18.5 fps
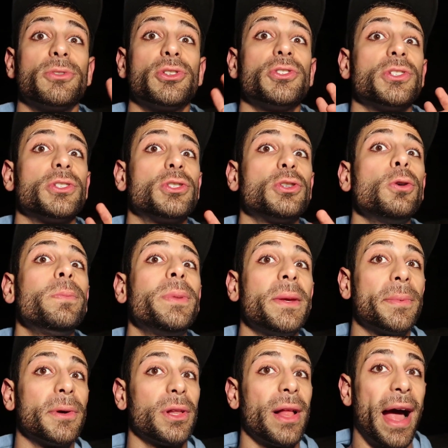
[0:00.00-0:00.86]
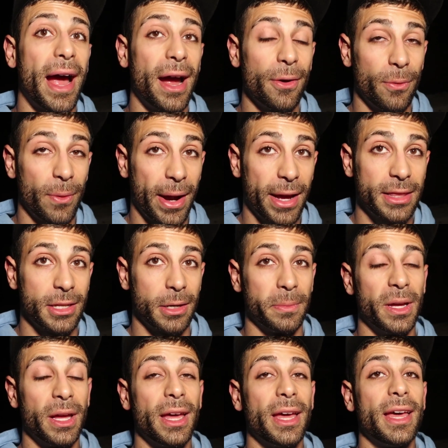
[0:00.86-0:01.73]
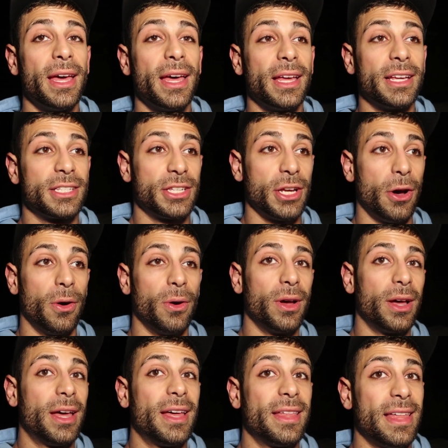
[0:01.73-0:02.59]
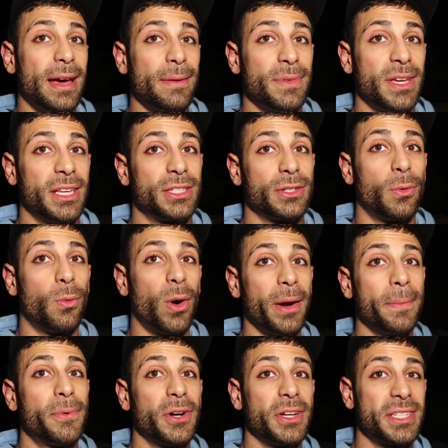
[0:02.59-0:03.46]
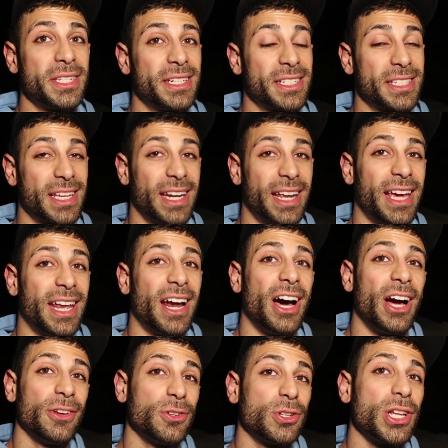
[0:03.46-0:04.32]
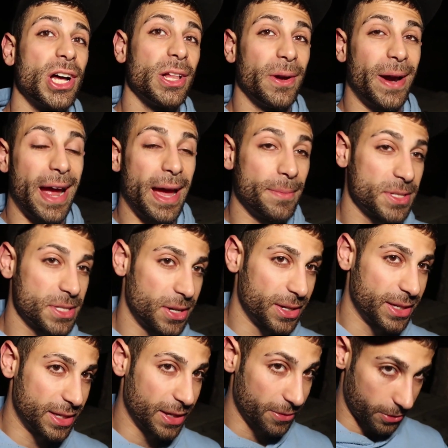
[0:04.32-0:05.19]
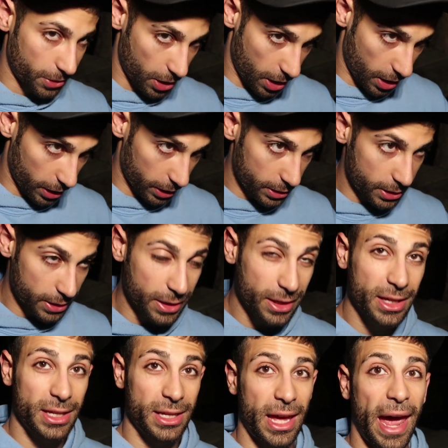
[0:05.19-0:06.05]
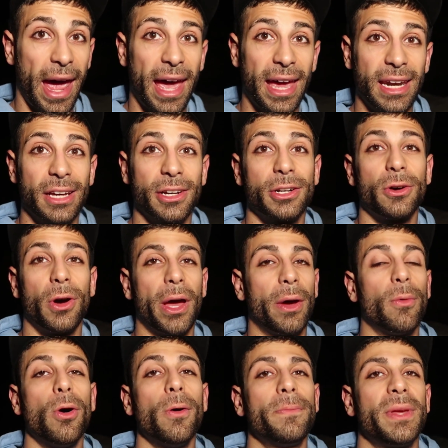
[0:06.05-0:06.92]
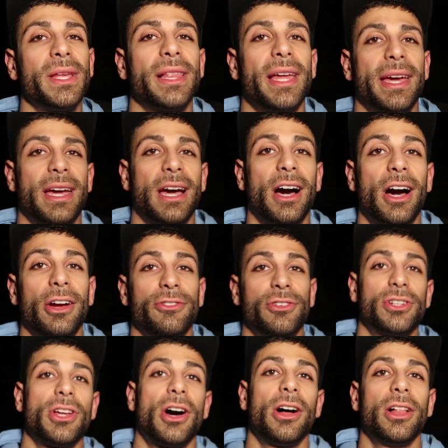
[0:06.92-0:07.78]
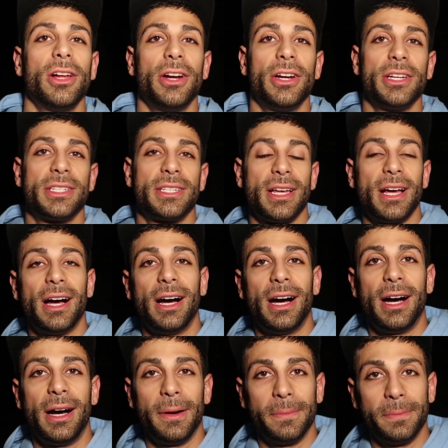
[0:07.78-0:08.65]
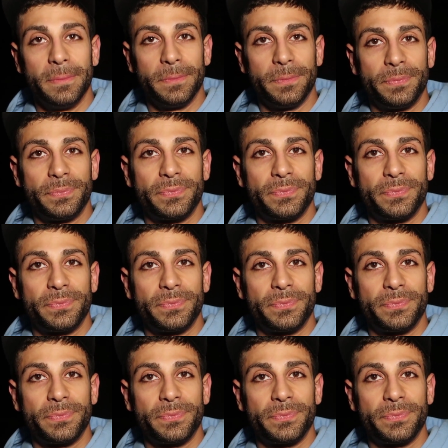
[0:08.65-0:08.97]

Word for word: I'm choosing two people at random. So that means one person is gonna get a one hundred dollar Amazon gift card, and it'll, it won't be like one hundred dollars um,